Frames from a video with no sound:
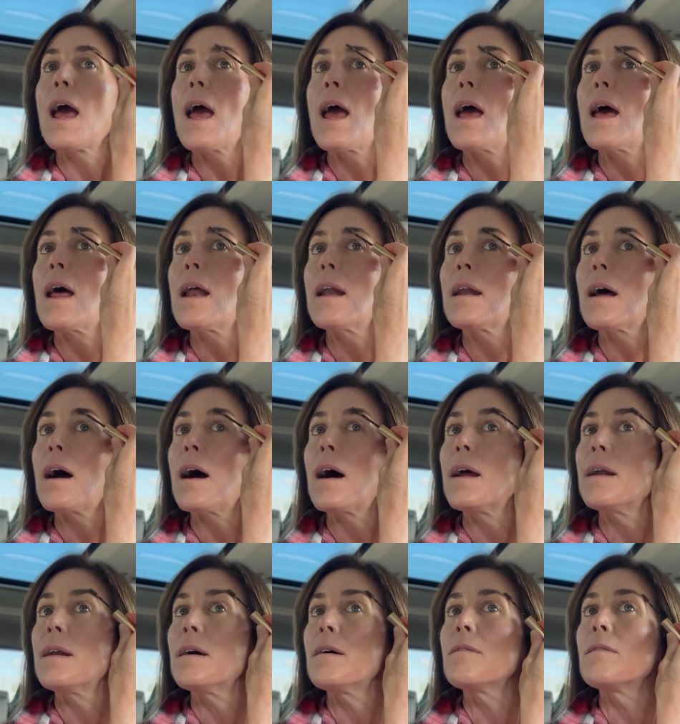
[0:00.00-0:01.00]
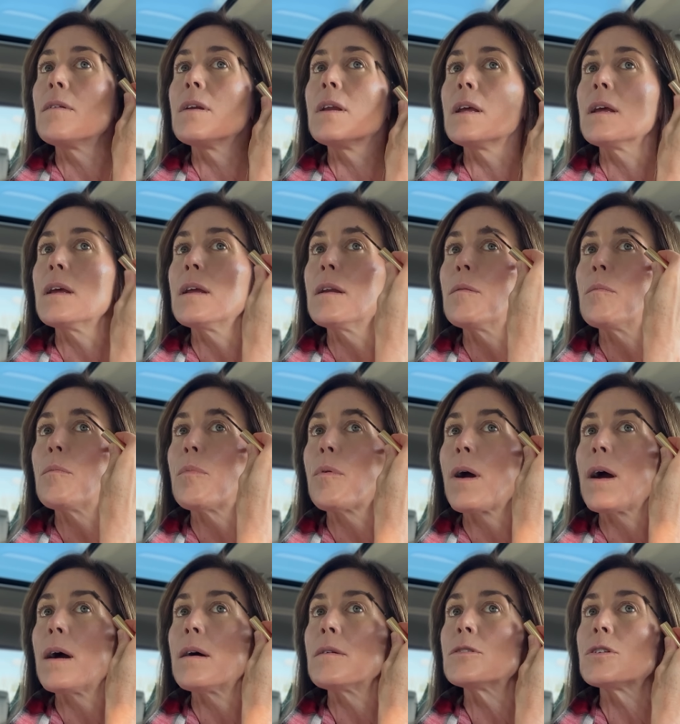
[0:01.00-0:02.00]
And I don't need
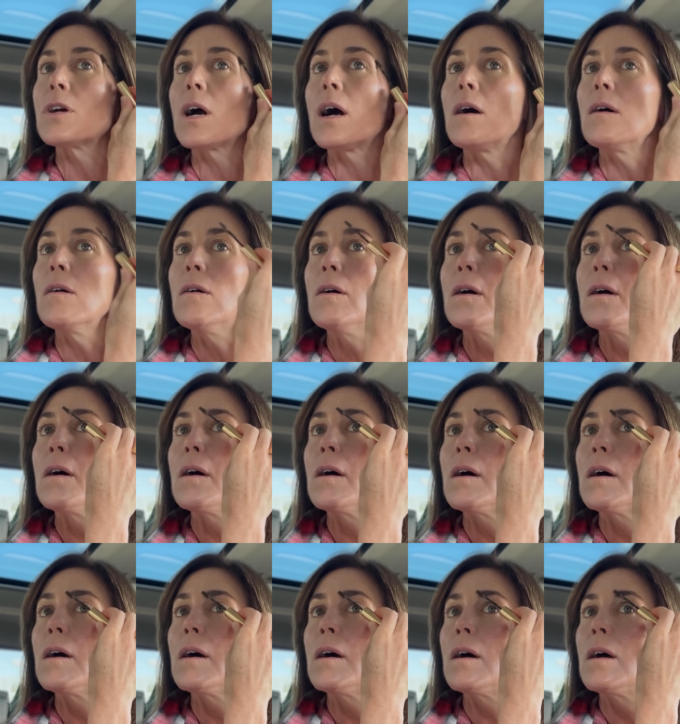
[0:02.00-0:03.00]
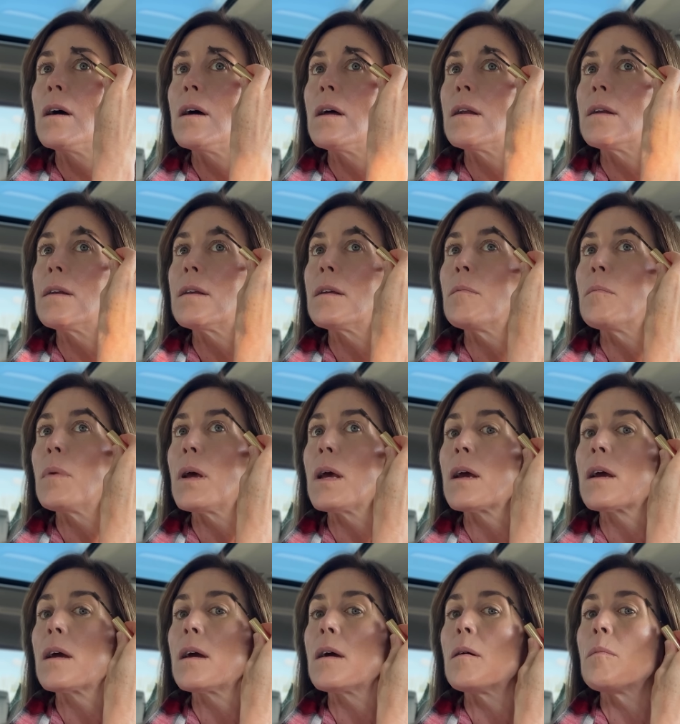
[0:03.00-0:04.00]
brow gel to
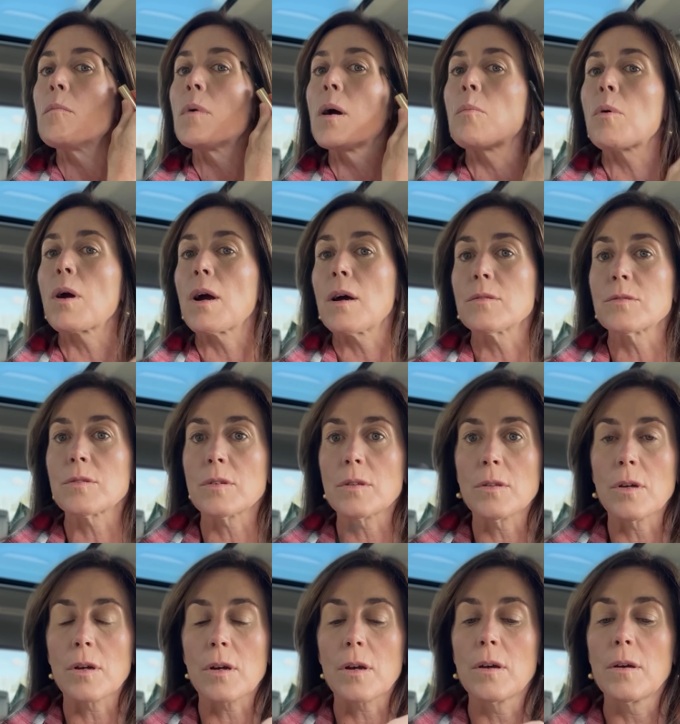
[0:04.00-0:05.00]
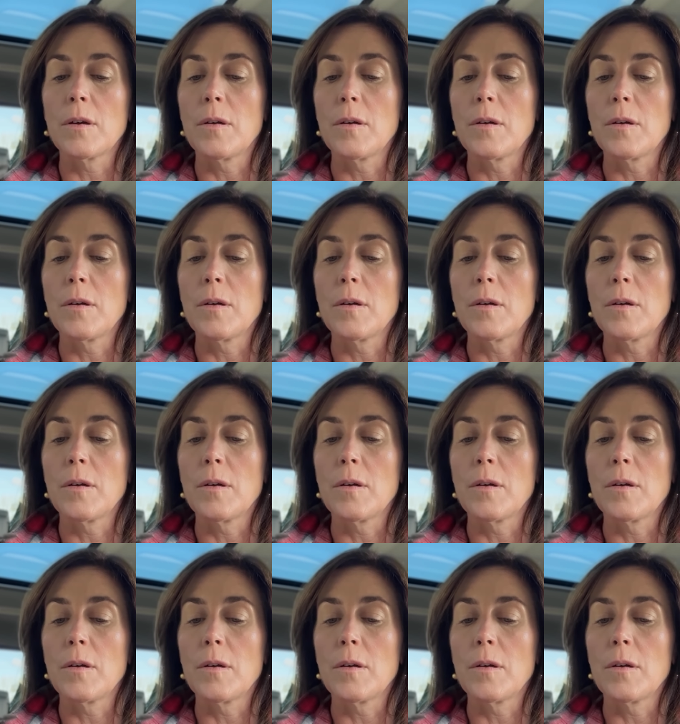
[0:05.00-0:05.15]
make my brows look